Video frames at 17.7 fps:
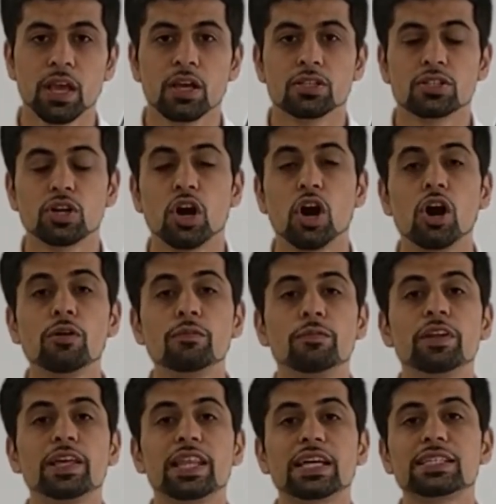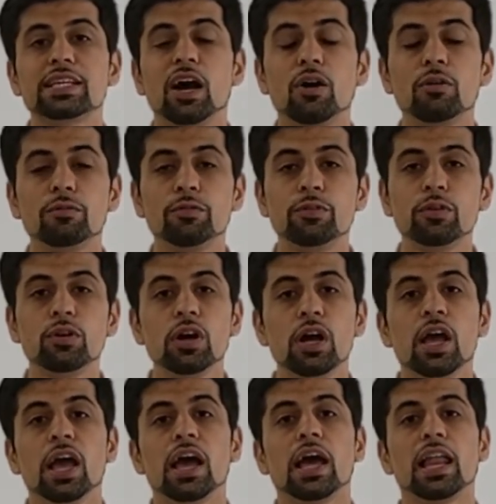So hopefully that's helpful.
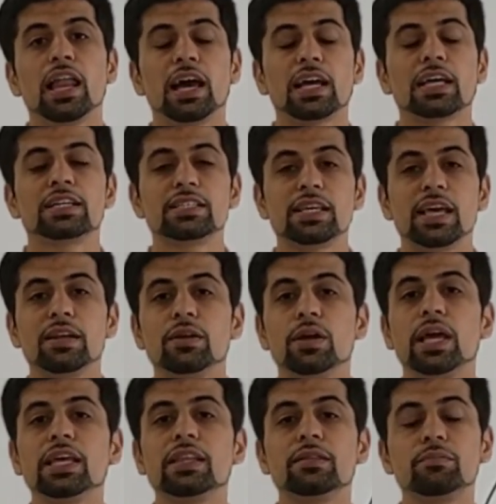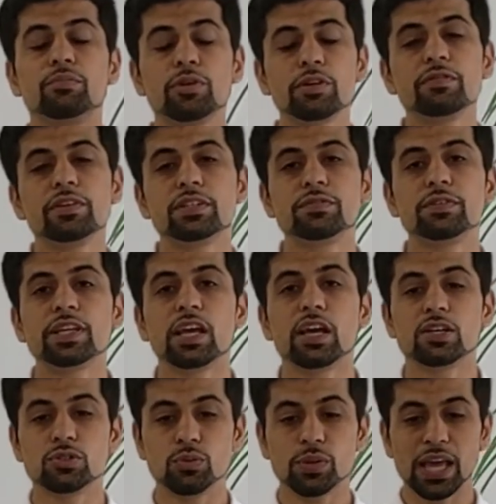Like I said in previous
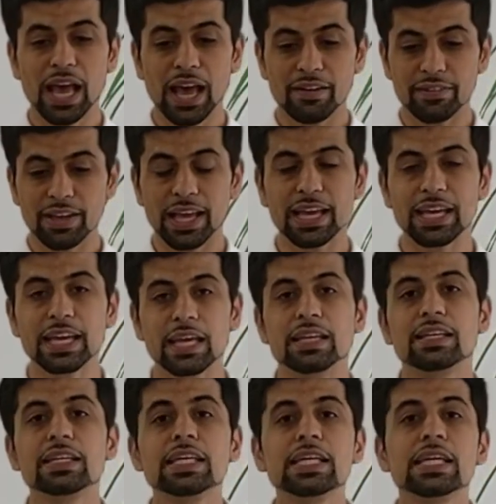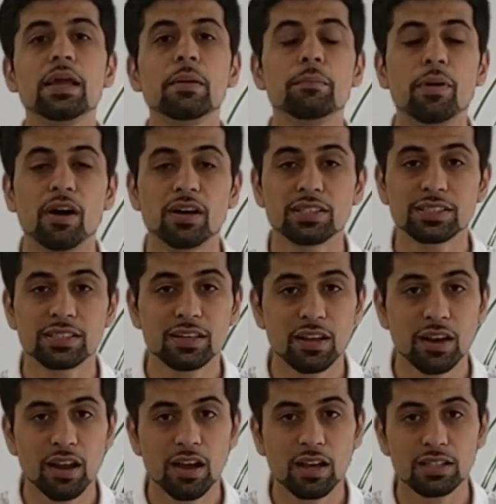videos, we have a knee
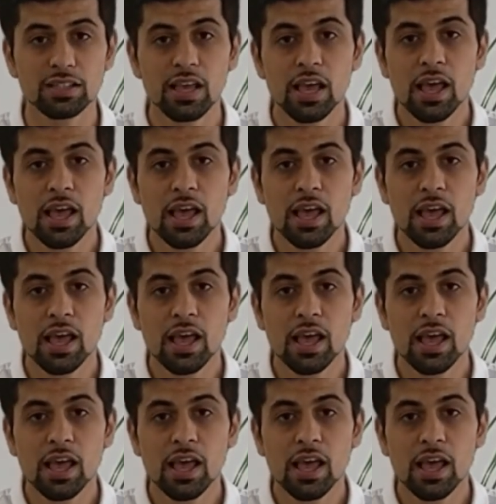masterclass